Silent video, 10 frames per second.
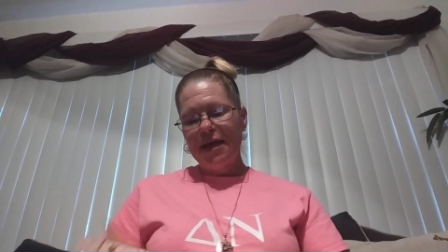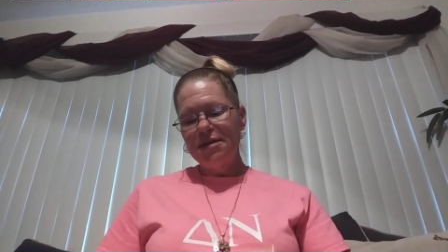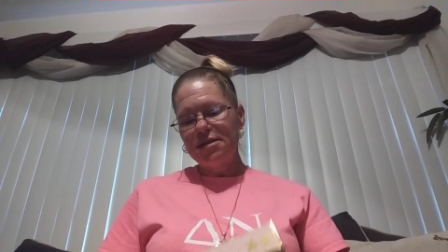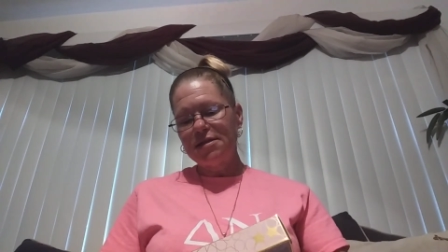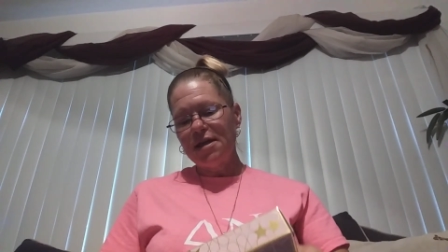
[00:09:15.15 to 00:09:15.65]
I
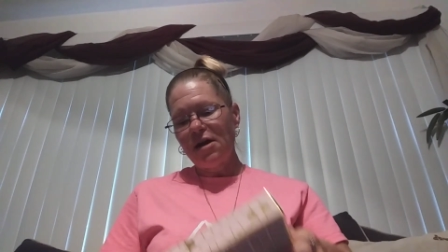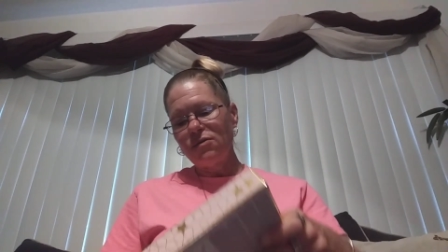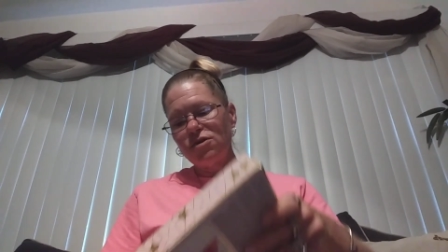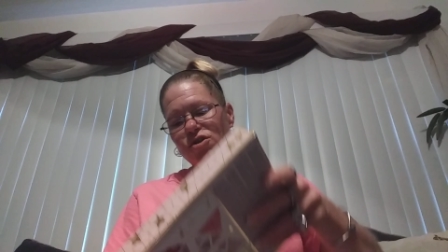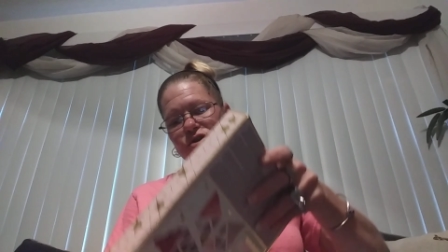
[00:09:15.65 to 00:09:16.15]
just thought it
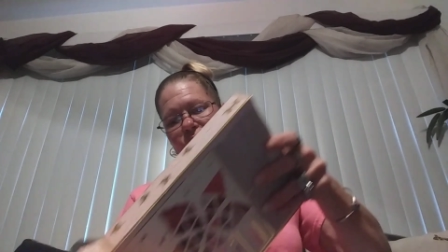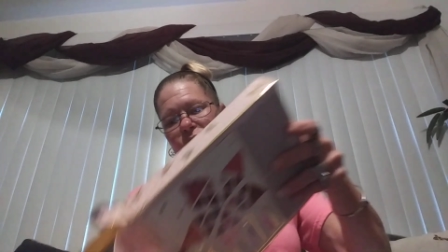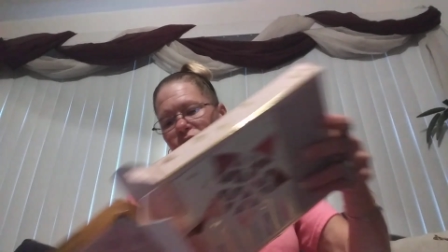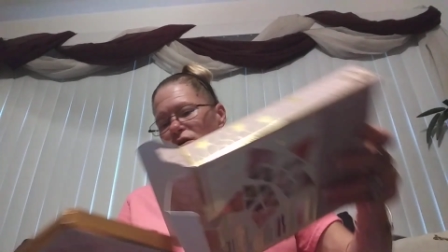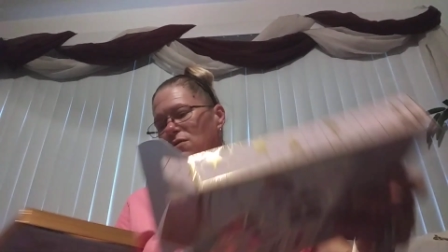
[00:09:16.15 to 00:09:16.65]
was so
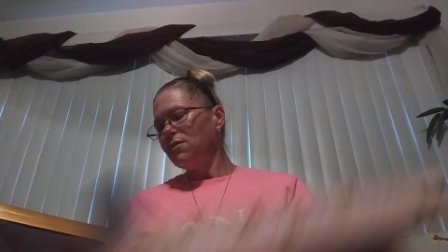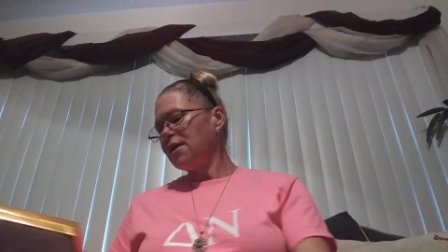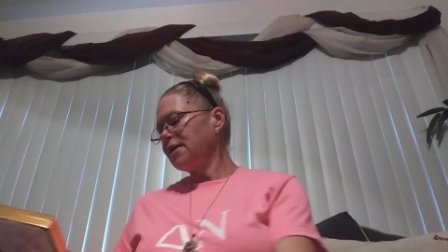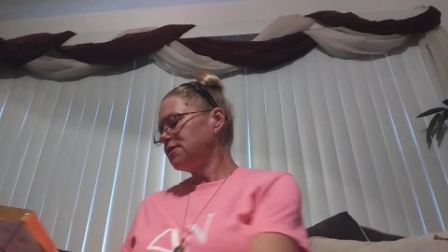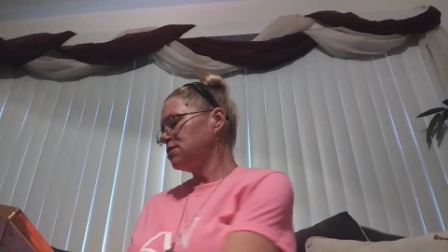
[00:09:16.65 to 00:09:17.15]
cute when
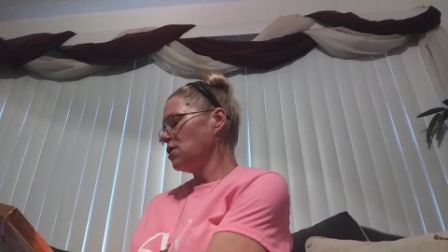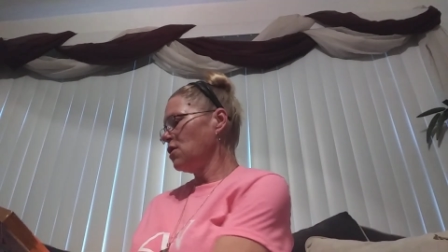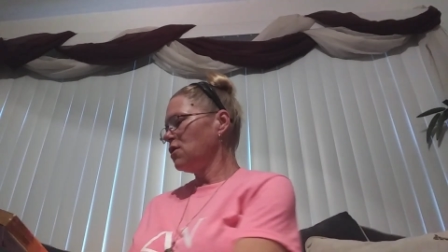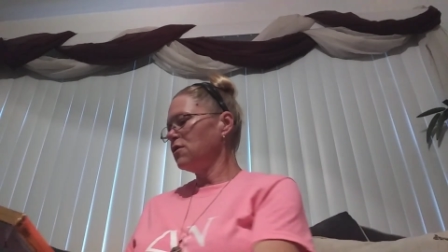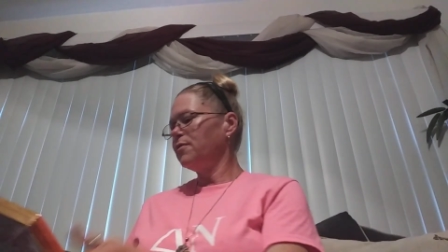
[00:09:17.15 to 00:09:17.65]
I saw
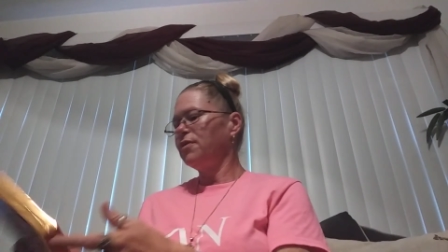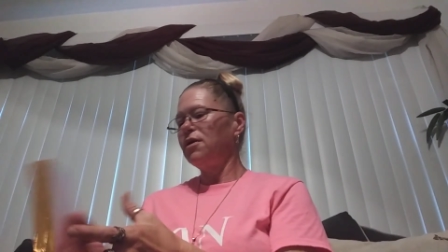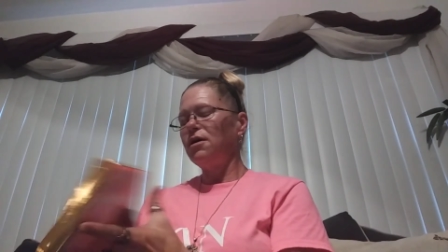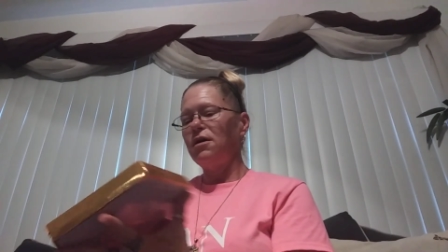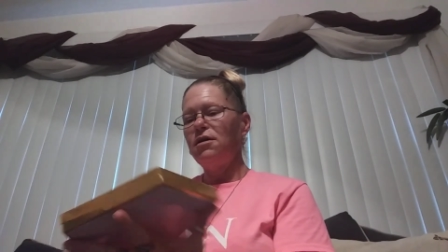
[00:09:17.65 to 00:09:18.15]
her put,
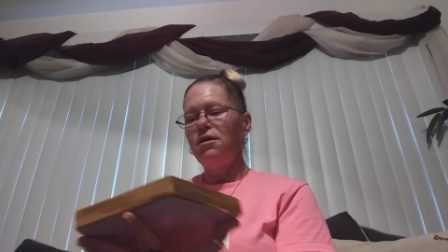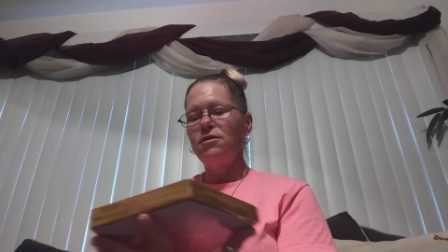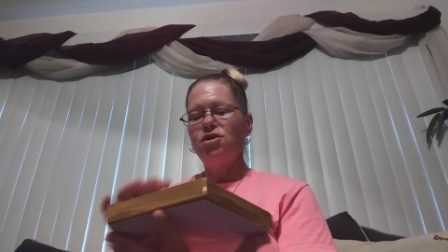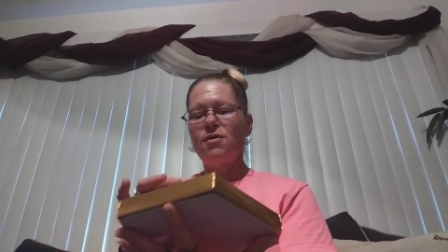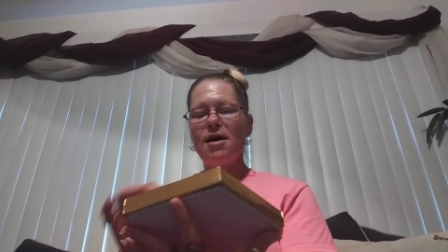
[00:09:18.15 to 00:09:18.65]
uh, you know,
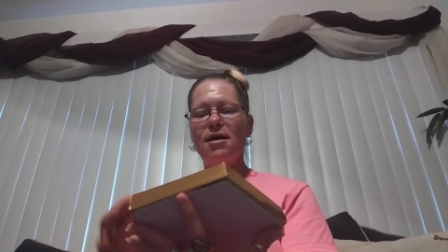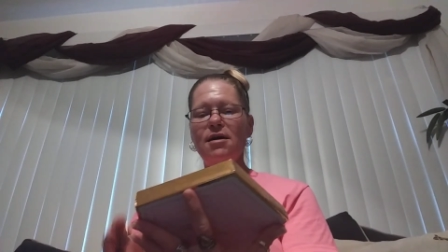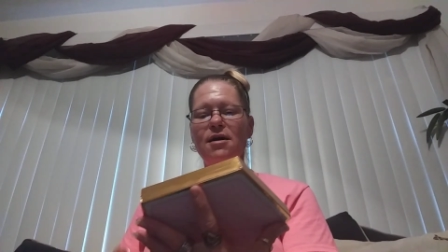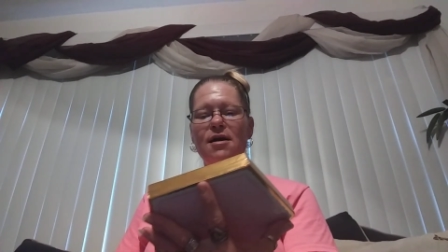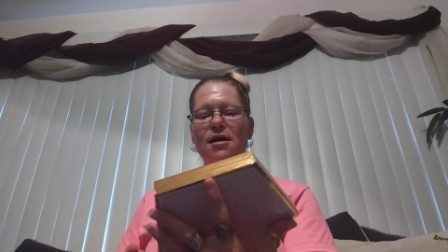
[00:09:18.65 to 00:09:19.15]
trying it
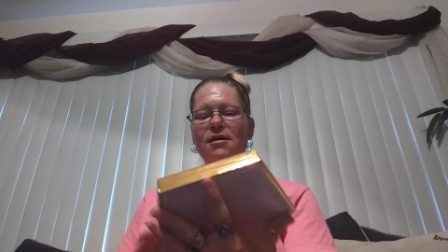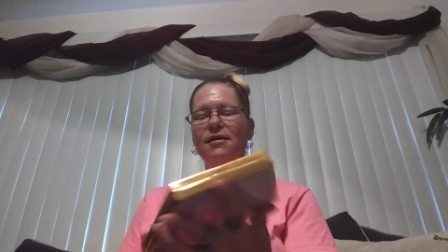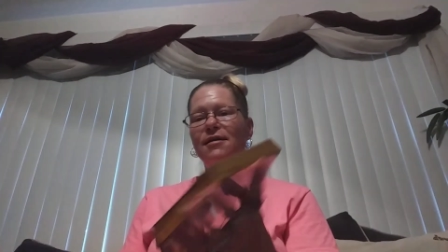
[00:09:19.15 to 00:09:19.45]
on.